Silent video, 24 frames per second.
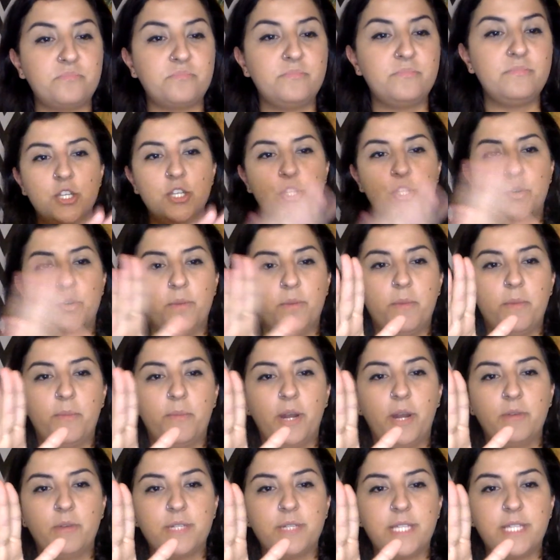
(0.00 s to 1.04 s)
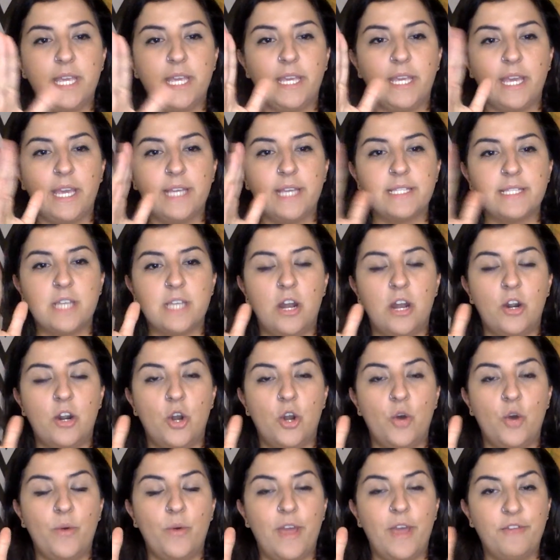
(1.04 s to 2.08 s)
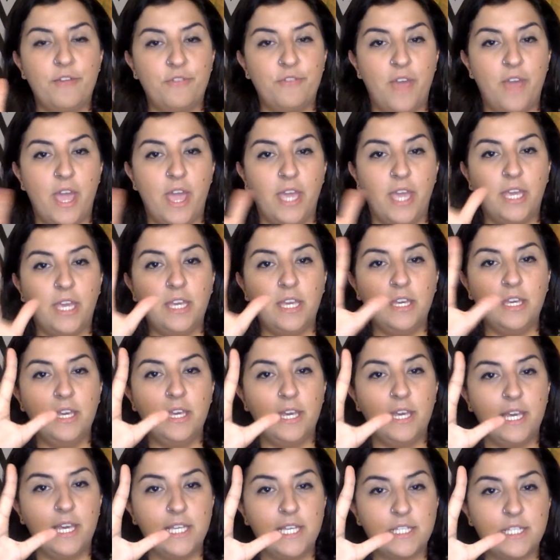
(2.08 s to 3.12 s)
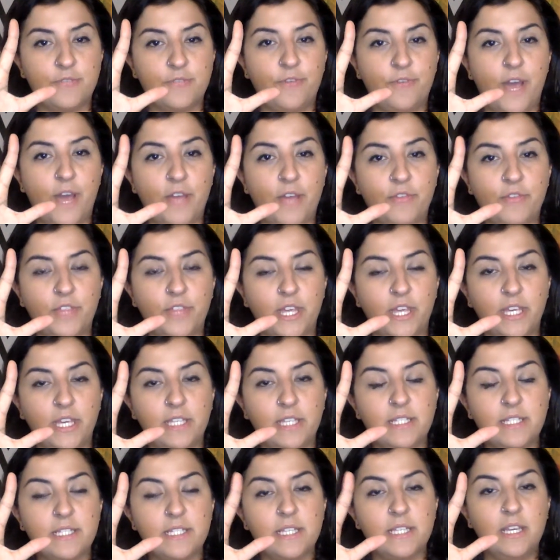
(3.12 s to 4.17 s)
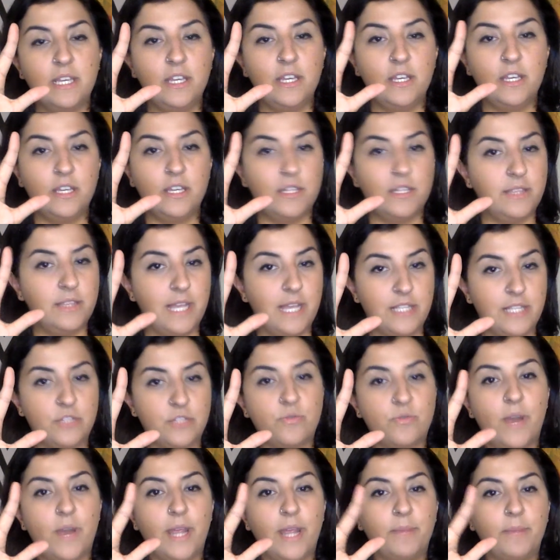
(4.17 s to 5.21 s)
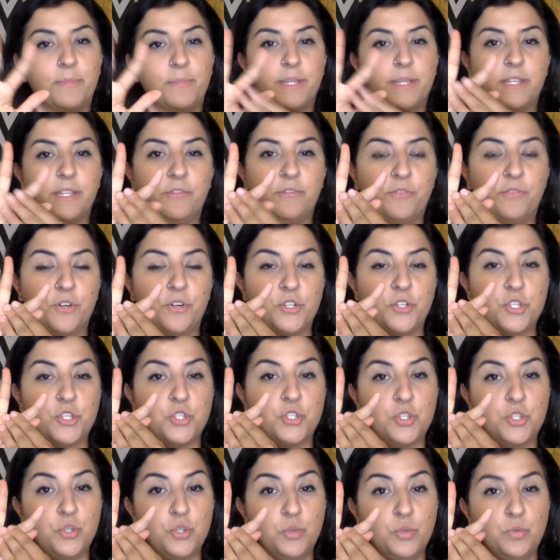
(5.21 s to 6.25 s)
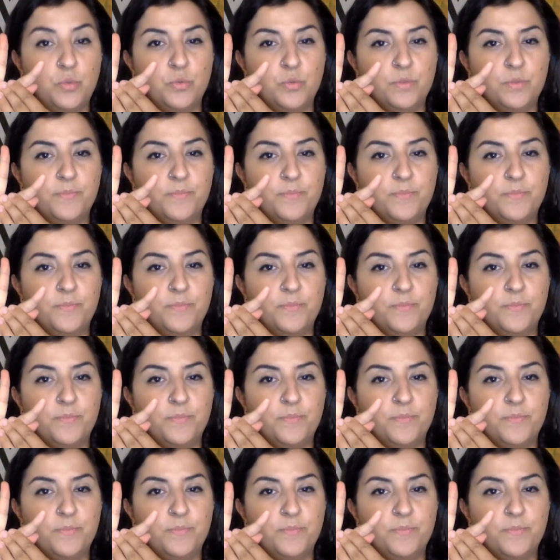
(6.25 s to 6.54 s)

So remember I was saying SROFA is 5 things. That's right, but the first 2